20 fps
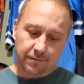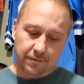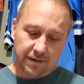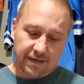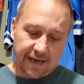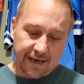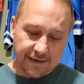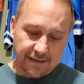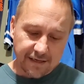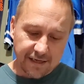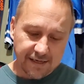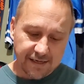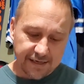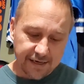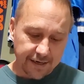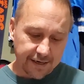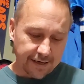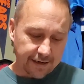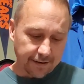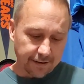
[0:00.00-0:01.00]
Kansas
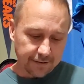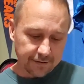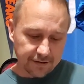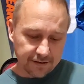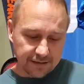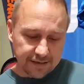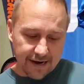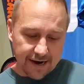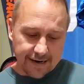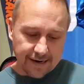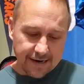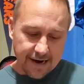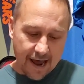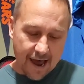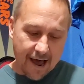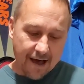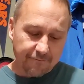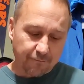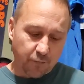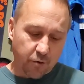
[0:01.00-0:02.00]
City,
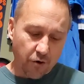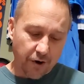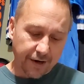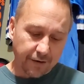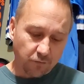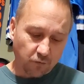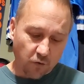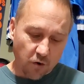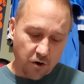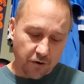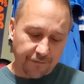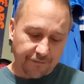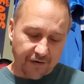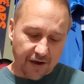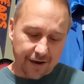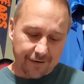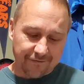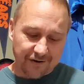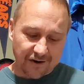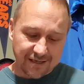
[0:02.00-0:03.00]
9.5-point road
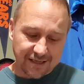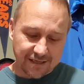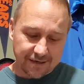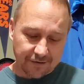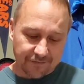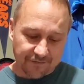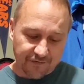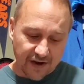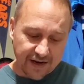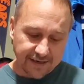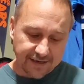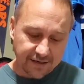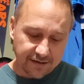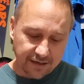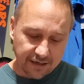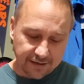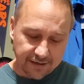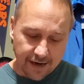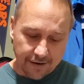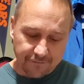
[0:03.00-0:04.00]
favorites to face
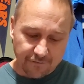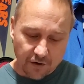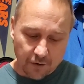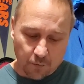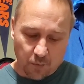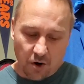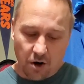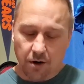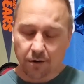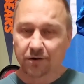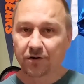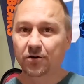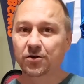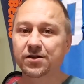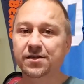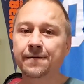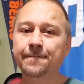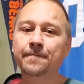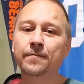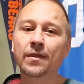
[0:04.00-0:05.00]
the Denver
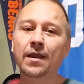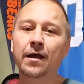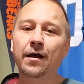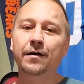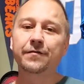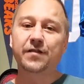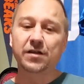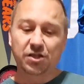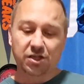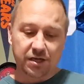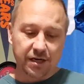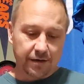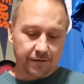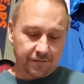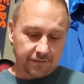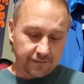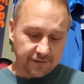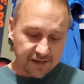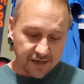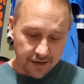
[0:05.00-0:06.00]
Broncos. The
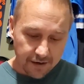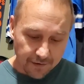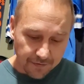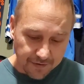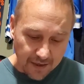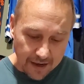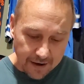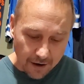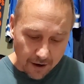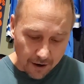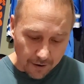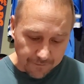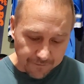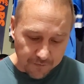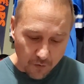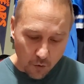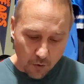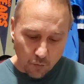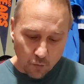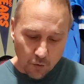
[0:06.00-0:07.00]
Chiefs, they are
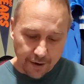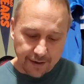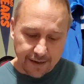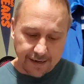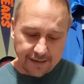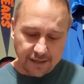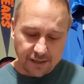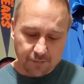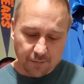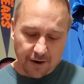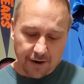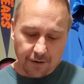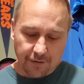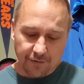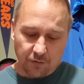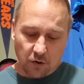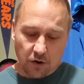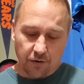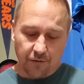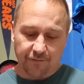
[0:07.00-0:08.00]
4-1 against spread on
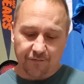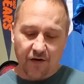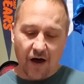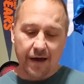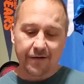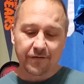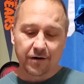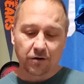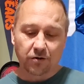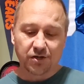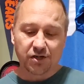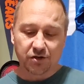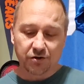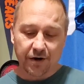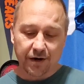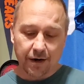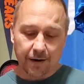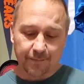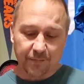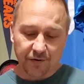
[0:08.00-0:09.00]
the road, 5-0
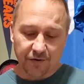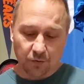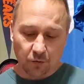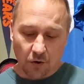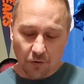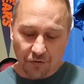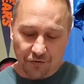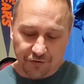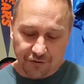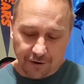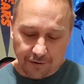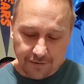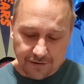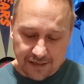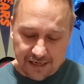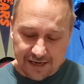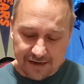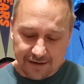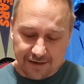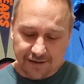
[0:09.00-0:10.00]
straight up on the road,
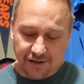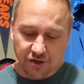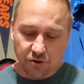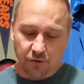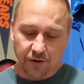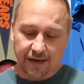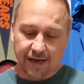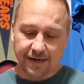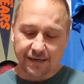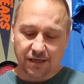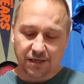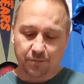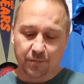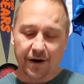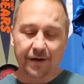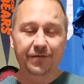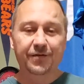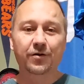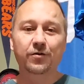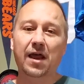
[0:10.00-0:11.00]
13-2 against
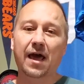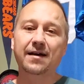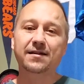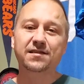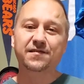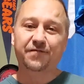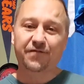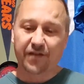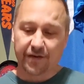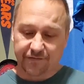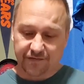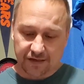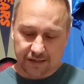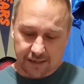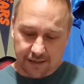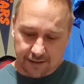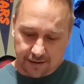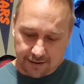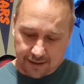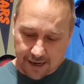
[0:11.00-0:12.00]
spread their last
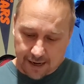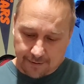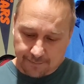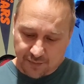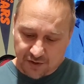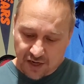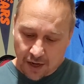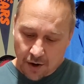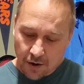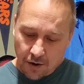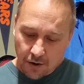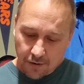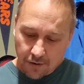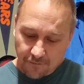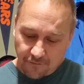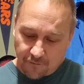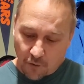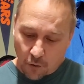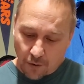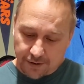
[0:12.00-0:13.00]
15 games,
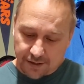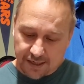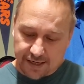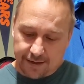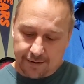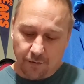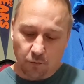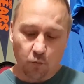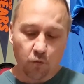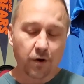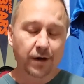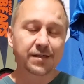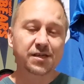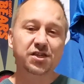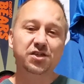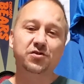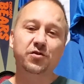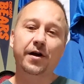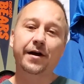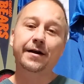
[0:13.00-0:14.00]
14-1
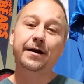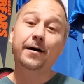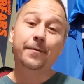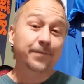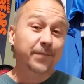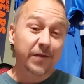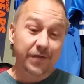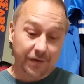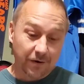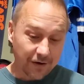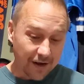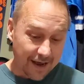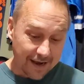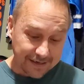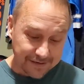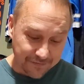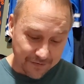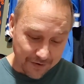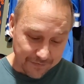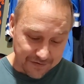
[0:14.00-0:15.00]
straight up in their
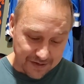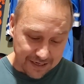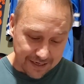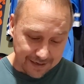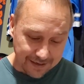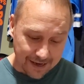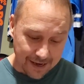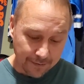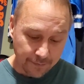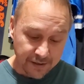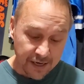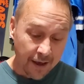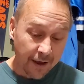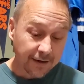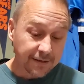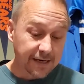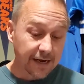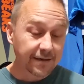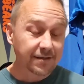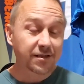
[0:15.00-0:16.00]
last 15 games,
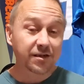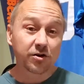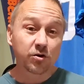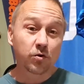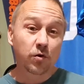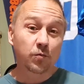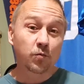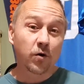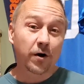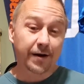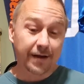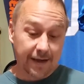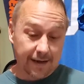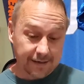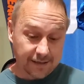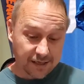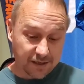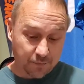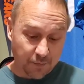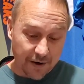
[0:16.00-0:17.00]
10-2-1
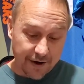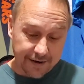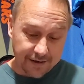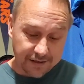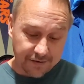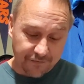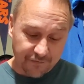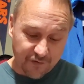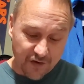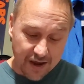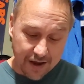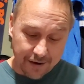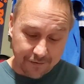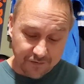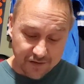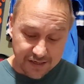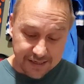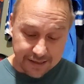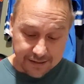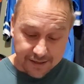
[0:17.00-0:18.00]
against spread as a fave,
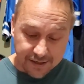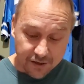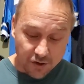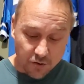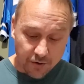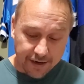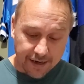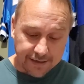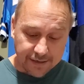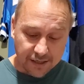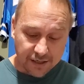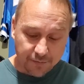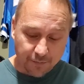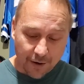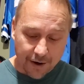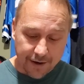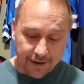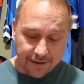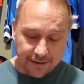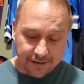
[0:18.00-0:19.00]
6-0 against
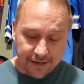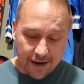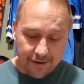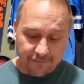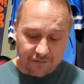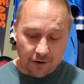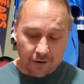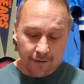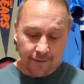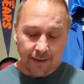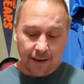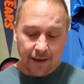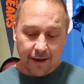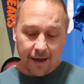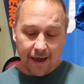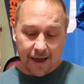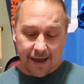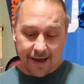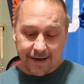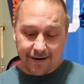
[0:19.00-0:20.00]
spread in Denver,
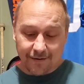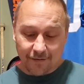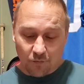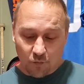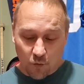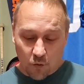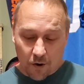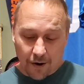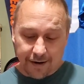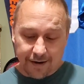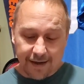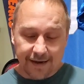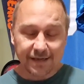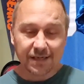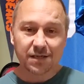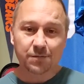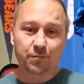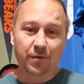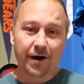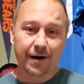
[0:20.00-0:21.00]
8-1
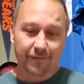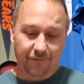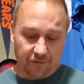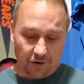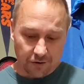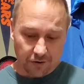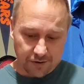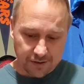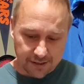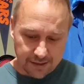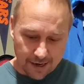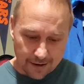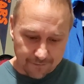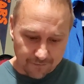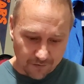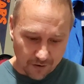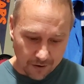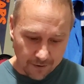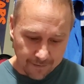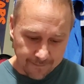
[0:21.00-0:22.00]
against spread versus
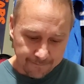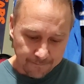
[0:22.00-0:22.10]
Denver.